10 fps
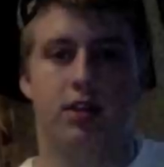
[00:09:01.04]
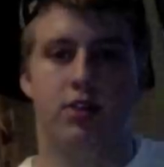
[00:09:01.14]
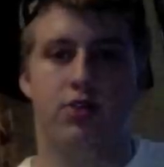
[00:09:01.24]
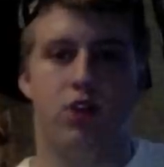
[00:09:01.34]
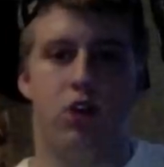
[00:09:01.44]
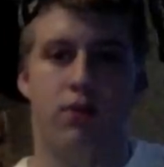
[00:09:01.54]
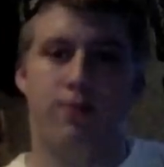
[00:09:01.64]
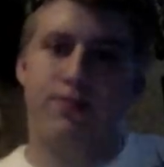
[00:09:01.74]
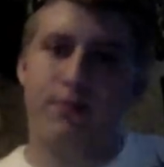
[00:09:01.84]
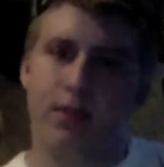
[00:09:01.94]
So
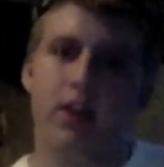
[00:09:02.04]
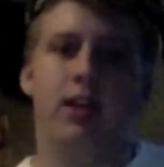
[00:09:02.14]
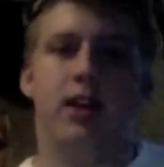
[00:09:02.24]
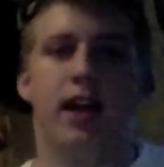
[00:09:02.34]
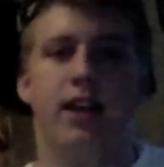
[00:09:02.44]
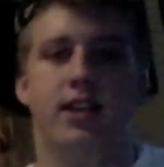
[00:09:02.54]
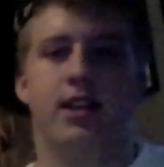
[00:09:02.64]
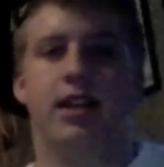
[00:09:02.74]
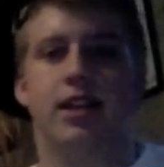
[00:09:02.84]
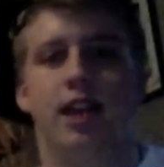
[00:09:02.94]
he is a
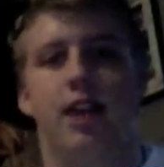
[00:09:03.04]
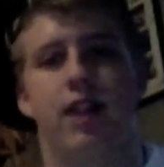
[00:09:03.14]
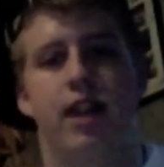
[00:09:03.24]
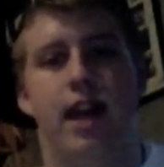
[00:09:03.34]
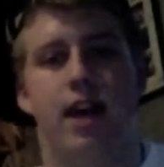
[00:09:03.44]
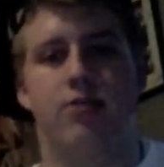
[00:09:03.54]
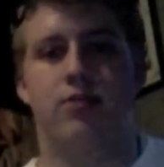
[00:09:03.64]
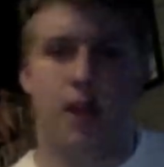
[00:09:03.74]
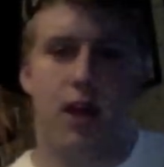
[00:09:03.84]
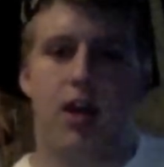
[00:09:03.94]
clean slate right now.
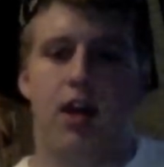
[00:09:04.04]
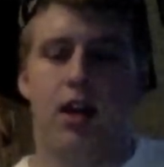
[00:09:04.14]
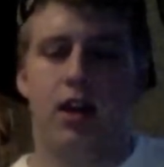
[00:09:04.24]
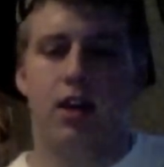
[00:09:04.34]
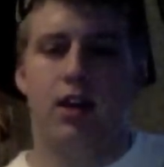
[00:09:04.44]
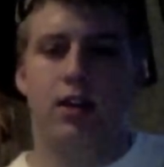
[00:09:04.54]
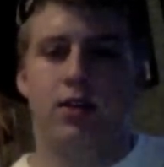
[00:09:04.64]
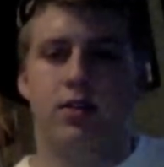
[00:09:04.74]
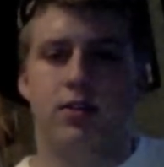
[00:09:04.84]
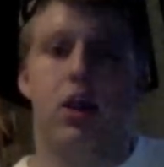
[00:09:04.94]

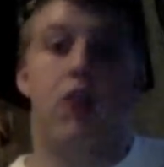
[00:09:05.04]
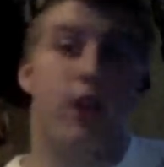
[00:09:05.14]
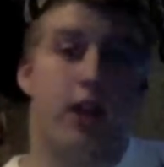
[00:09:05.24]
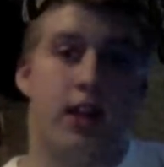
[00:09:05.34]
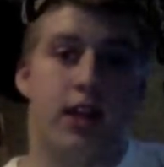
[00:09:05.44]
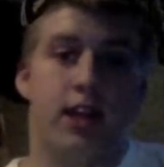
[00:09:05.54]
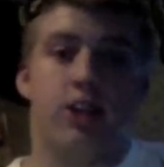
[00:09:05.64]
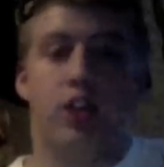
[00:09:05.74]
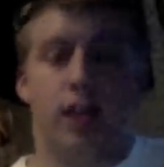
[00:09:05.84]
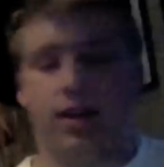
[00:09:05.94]
Not really clean.
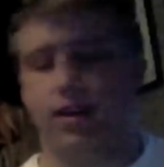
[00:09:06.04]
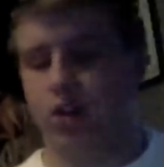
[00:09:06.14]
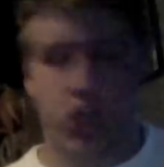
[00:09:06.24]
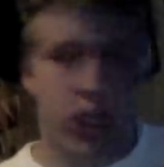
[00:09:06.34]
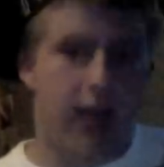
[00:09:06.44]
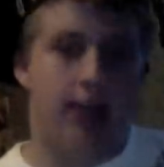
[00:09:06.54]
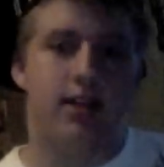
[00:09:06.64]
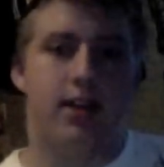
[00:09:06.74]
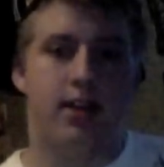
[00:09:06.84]
shit.